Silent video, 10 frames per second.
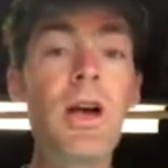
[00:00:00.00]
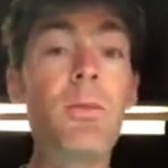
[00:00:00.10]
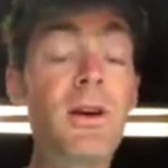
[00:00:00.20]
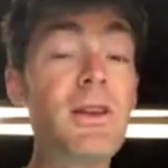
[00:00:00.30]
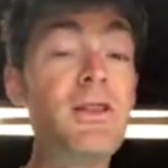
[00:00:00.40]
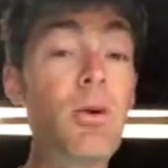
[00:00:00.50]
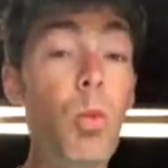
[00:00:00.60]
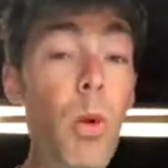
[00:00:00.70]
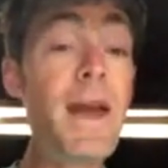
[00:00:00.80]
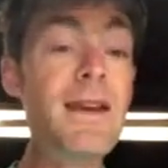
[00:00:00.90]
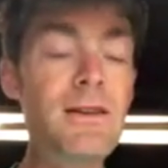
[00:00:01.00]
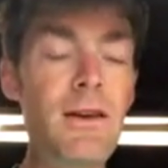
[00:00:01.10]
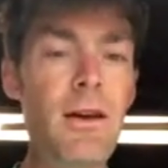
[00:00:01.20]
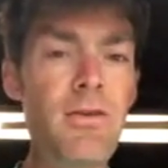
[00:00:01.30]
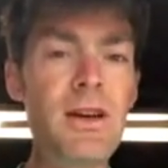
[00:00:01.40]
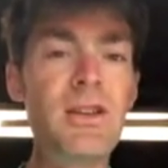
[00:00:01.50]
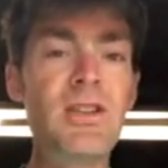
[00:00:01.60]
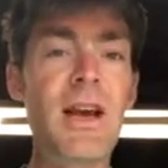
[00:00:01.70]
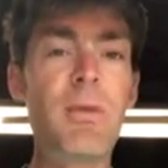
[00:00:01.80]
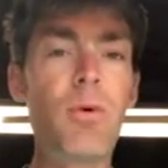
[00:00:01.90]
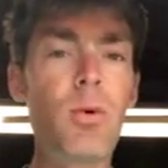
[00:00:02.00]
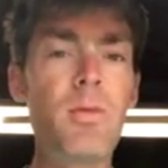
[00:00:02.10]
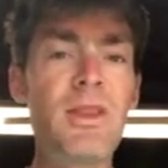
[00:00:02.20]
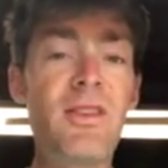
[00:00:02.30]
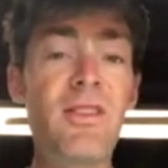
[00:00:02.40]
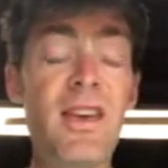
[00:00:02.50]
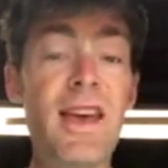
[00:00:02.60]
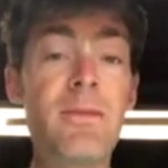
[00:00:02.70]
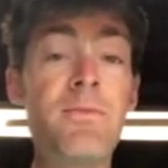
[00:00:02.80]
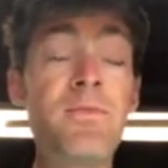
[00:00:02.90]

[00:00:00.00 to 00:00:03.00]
because the weight of each sample would be the same.